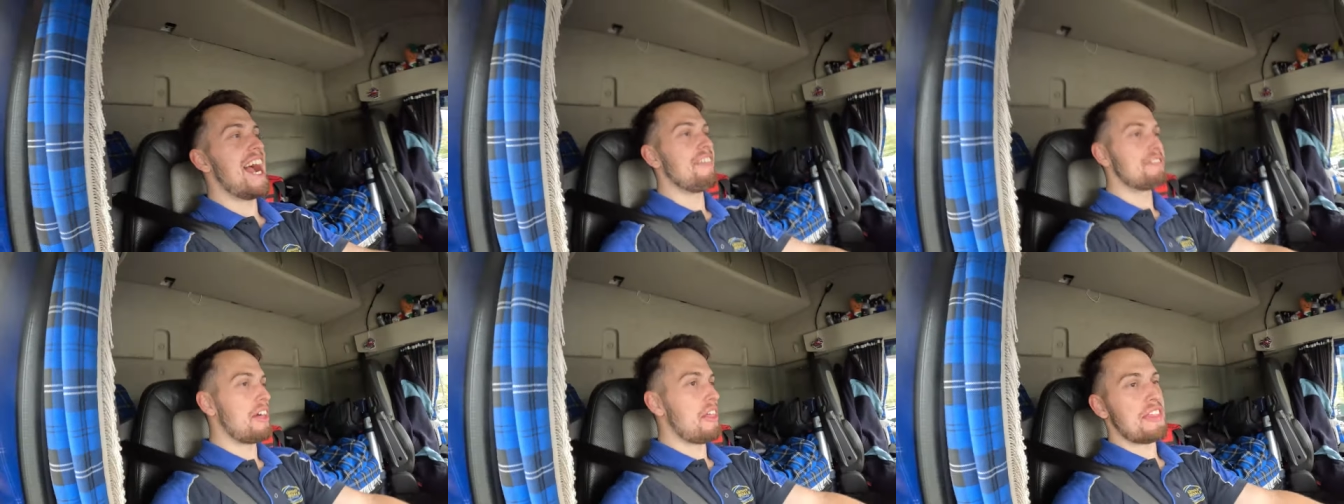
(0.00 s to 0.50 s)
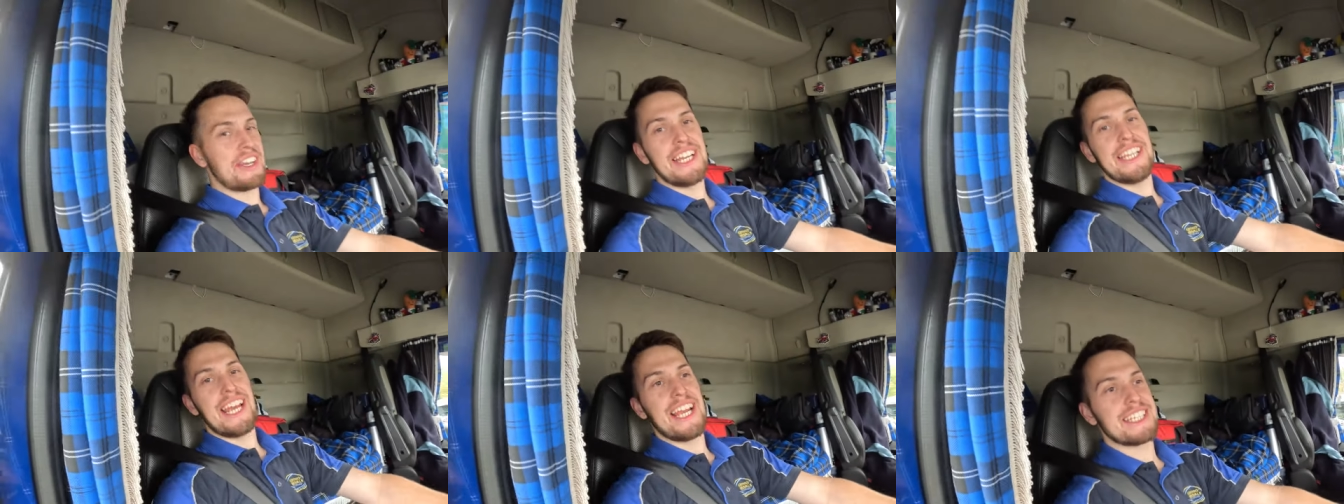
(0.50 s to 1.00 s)
after
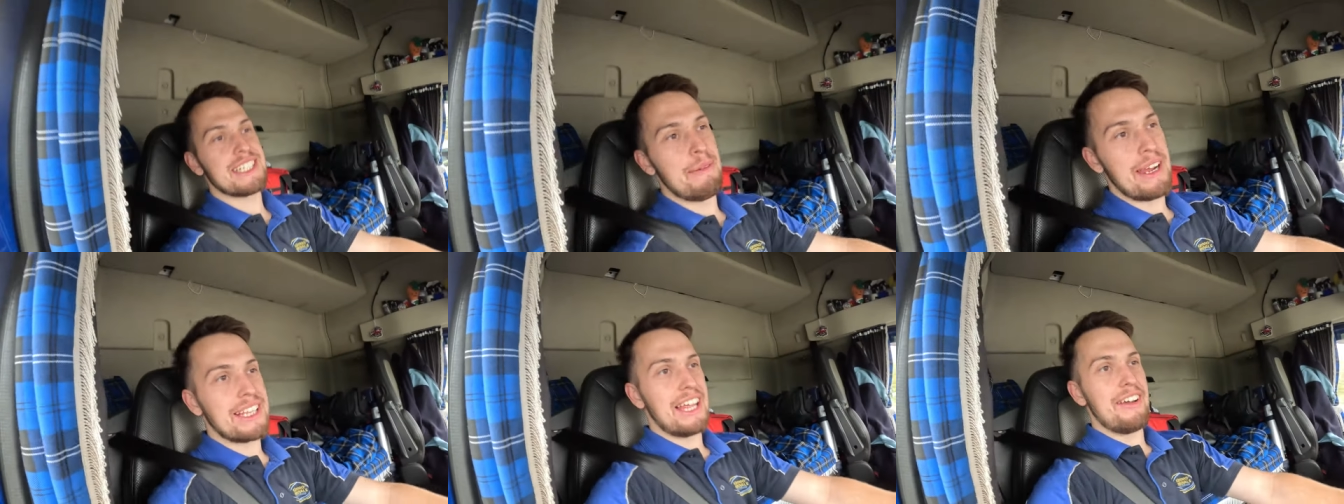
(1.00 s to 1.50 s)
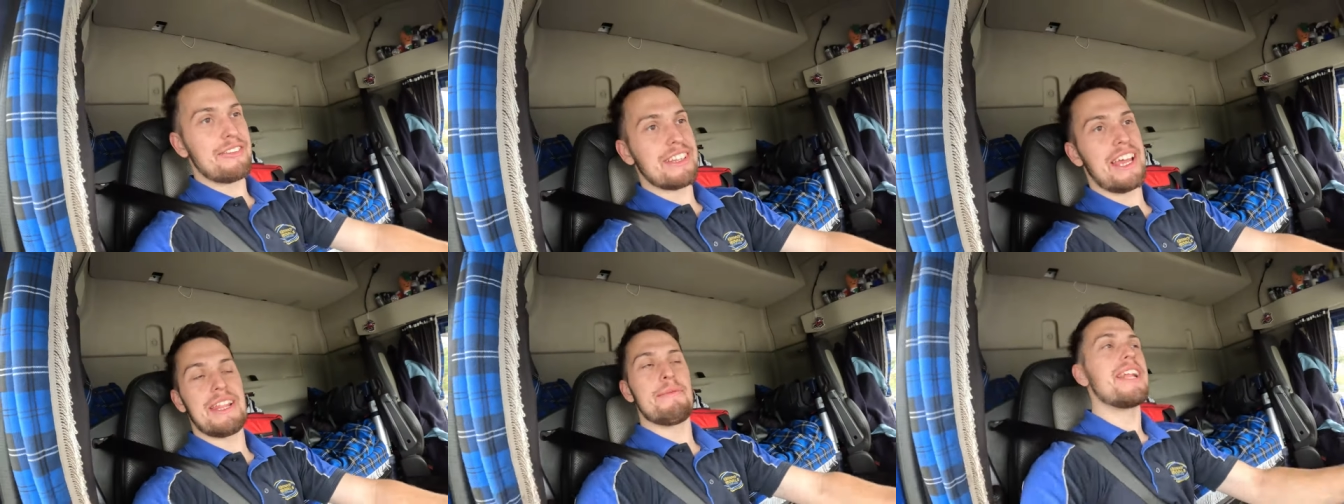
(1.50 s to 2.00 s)
3 days in the midlift,
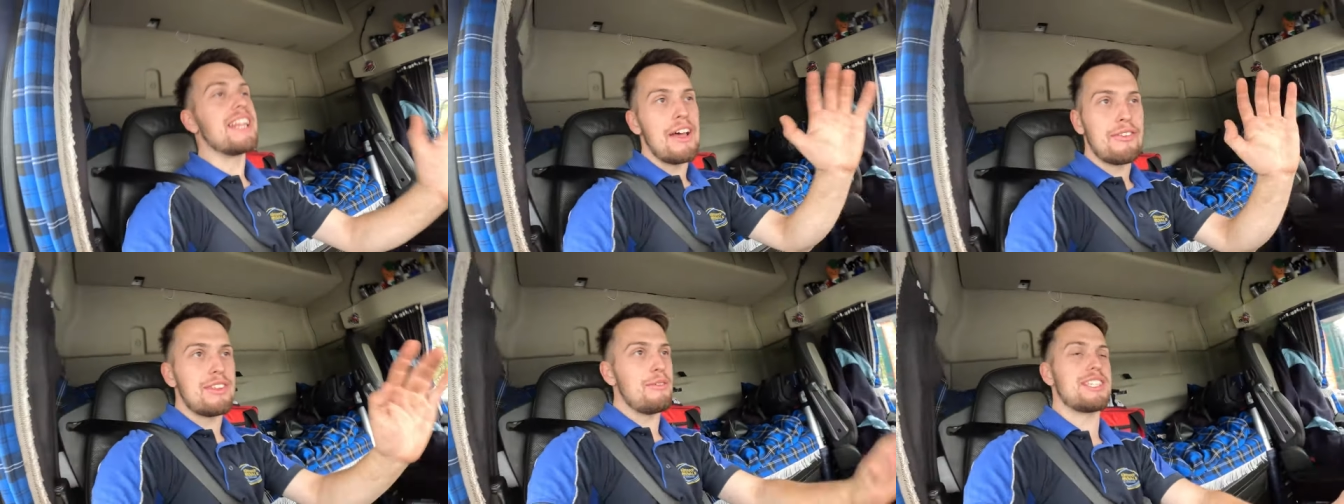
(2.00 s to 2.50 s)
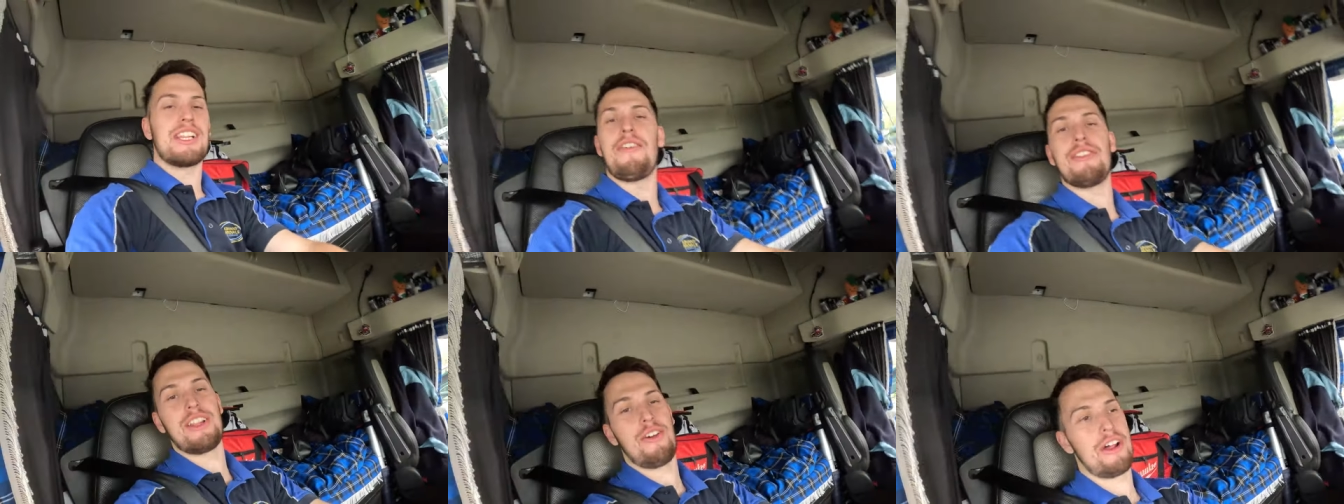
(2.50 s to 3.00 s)
like the midlift, it was a
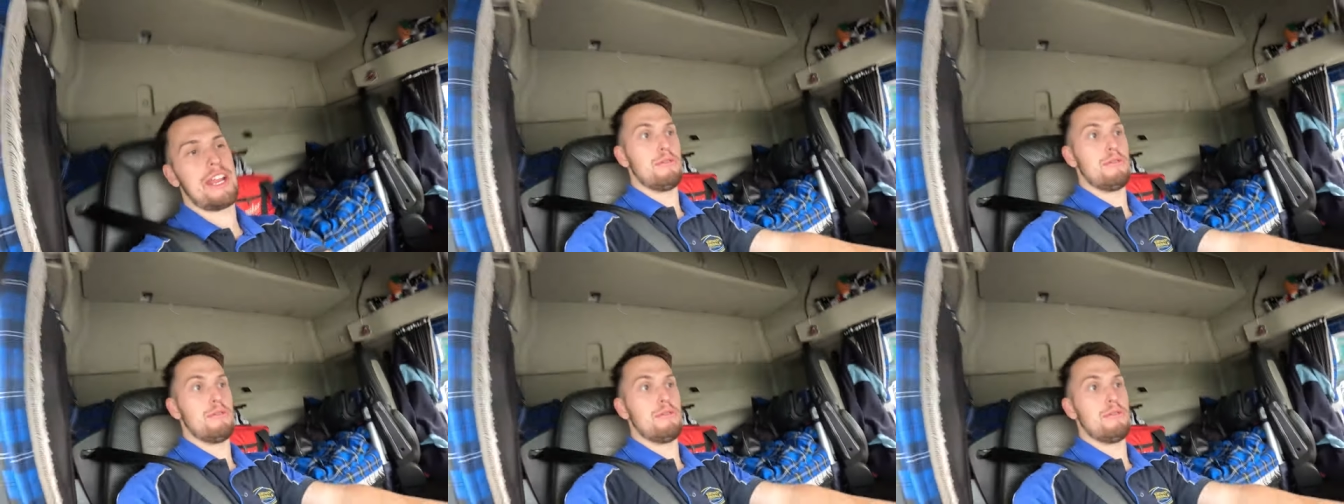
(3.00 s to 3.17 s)
lovely lorry.